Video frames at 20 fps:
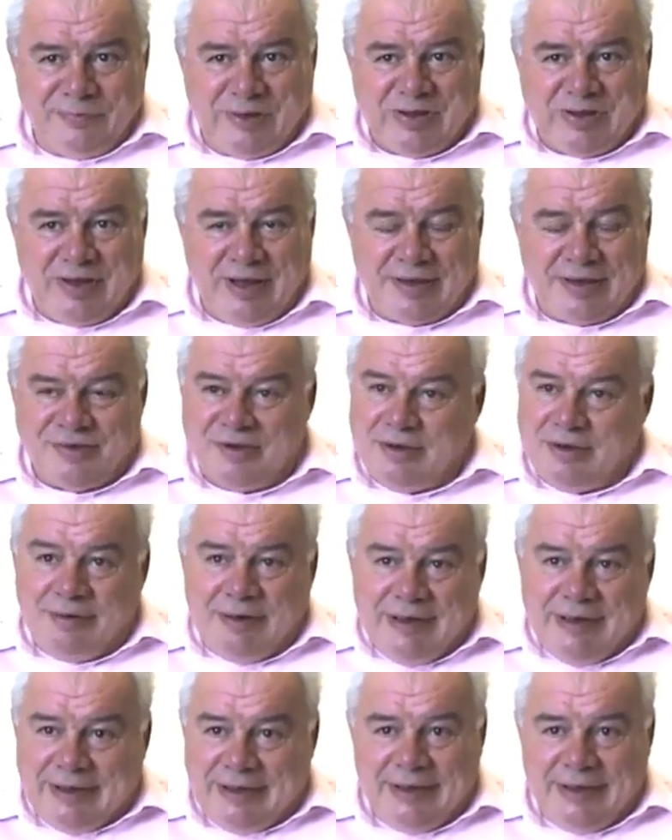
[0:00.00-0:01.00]
You see, that's
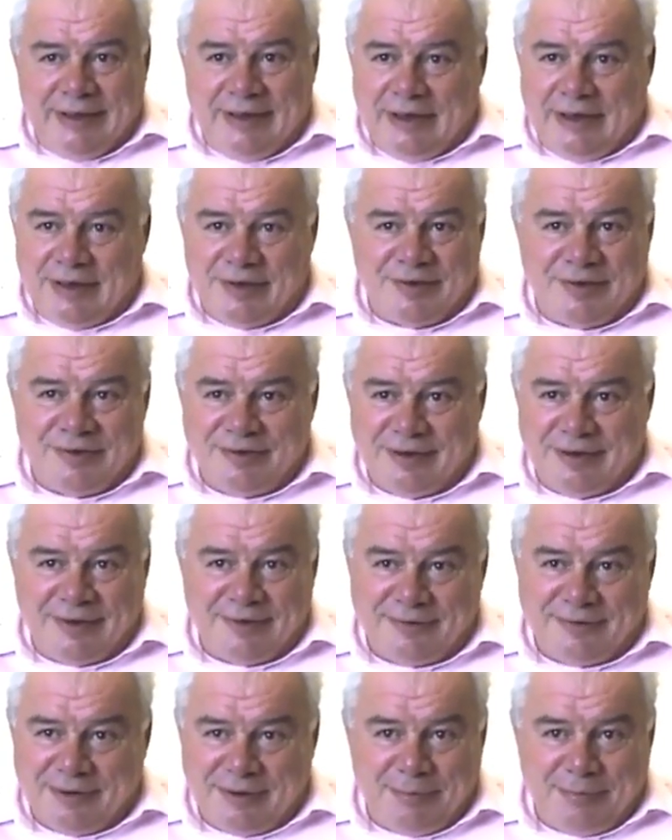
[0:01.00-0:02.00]
uniquely English, that
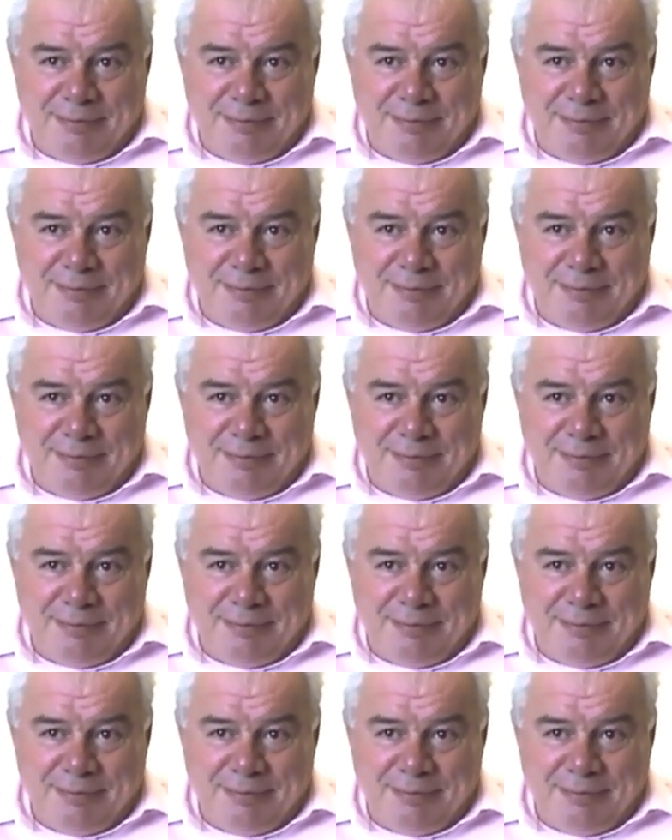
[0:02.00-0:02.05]
dream.